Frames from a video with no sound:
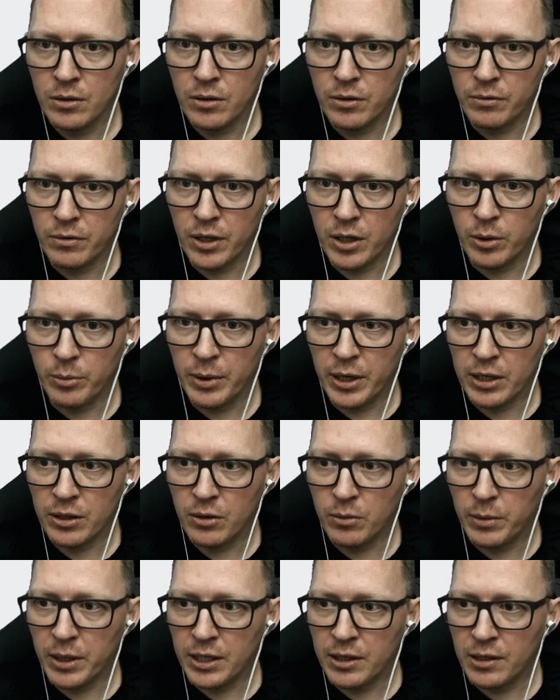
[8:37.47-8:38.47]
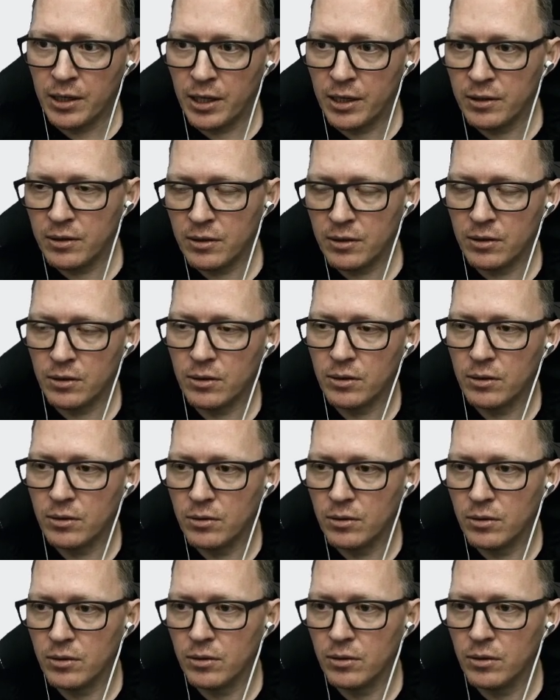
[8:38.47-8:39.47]
If I go back to my tests,
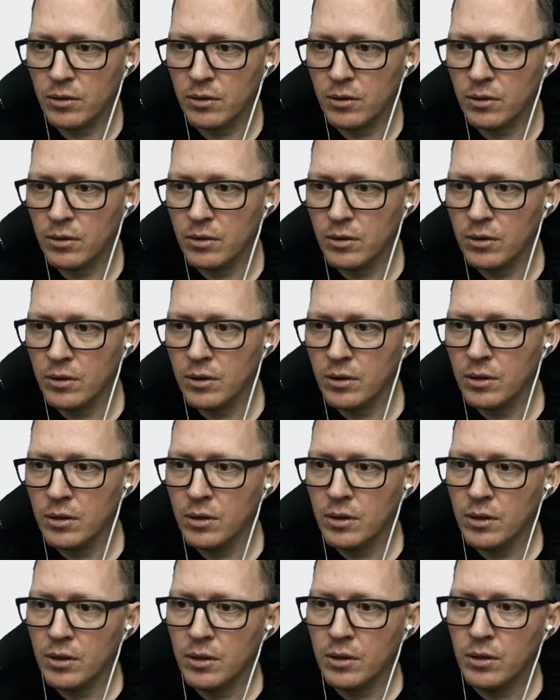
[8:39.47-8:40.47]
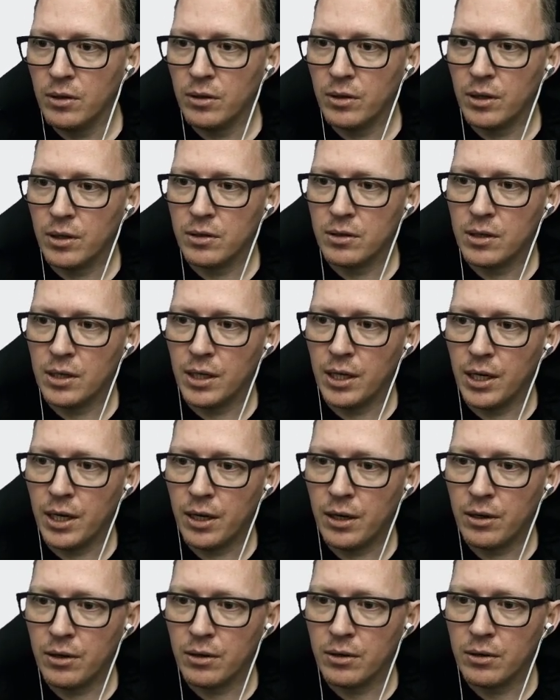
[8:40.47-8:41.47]
you can see here,